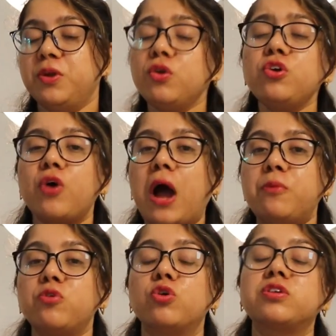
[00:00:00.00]
you
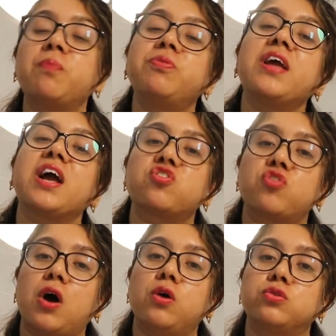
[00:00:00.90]
have to show something
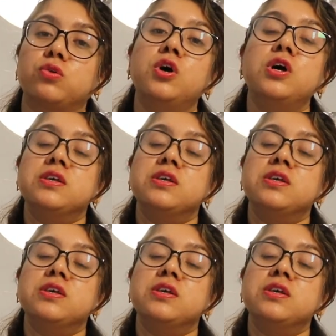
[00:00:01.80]
extra also.